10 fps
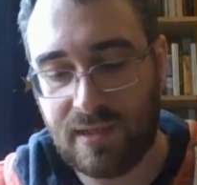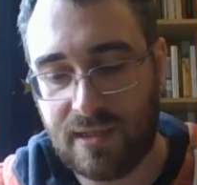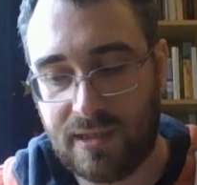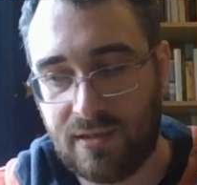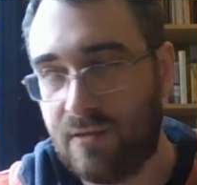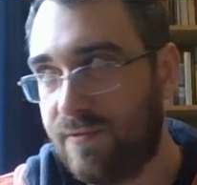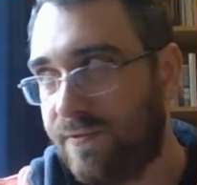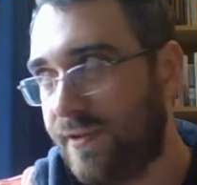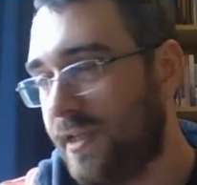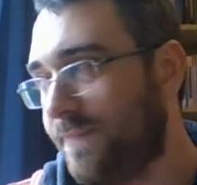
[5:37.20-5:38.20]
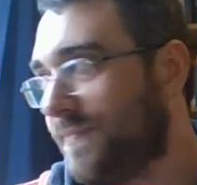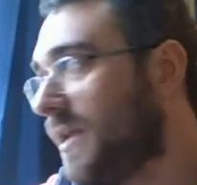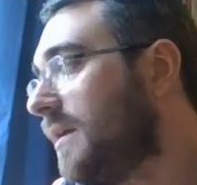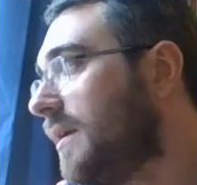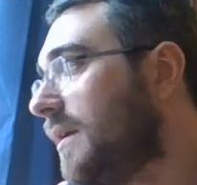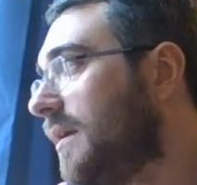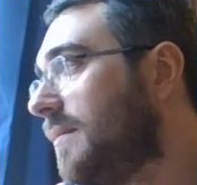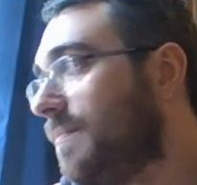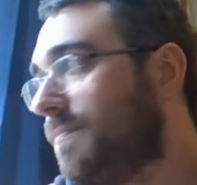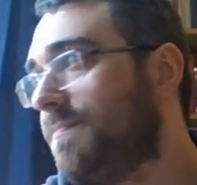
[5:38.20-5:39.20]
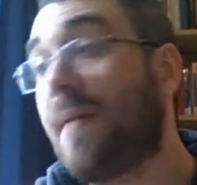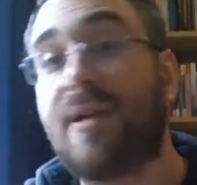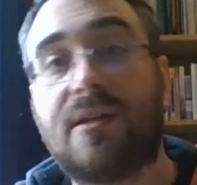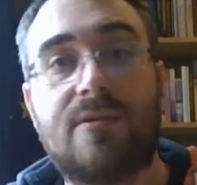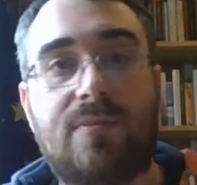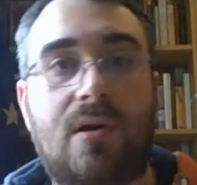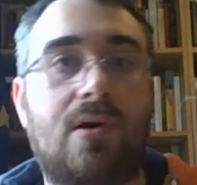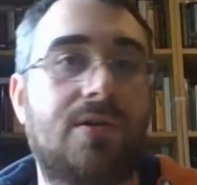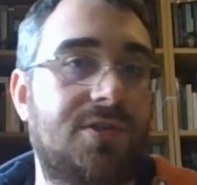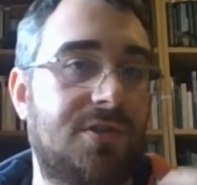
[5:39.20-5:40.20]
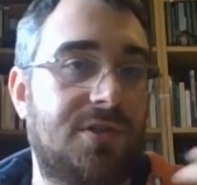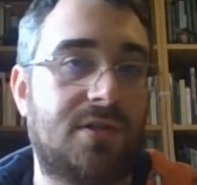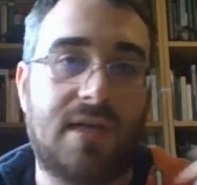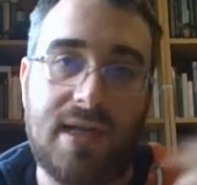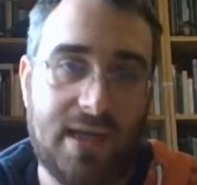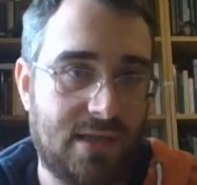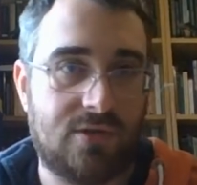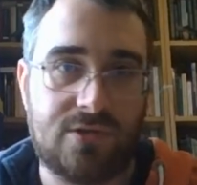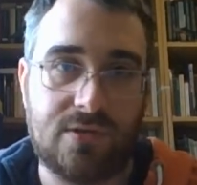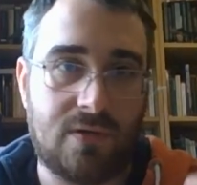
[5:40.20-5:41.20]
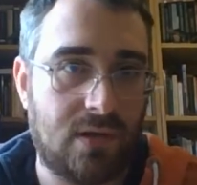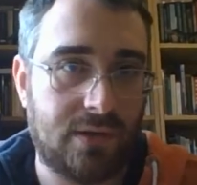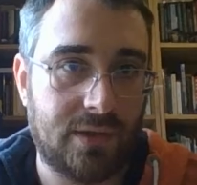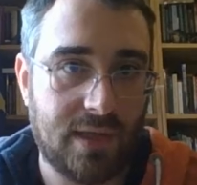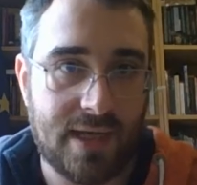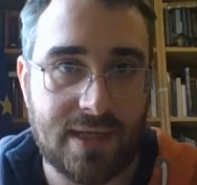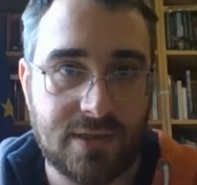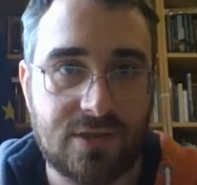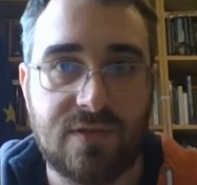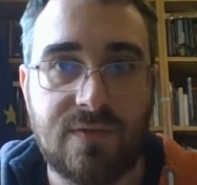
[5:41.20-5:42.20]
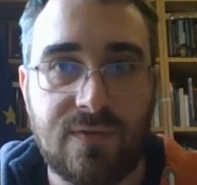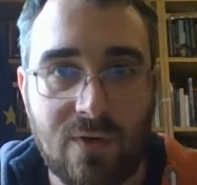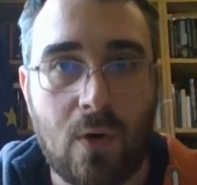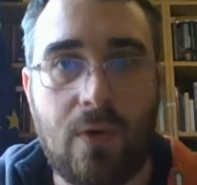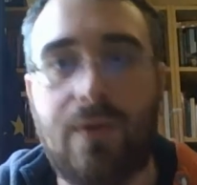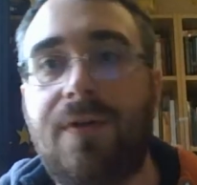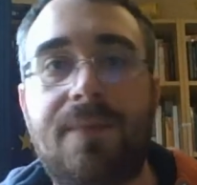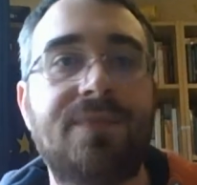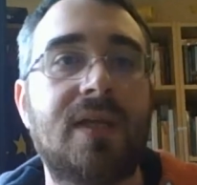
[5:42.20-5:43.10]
Ridolfi, Babington plot, and so on and so forth.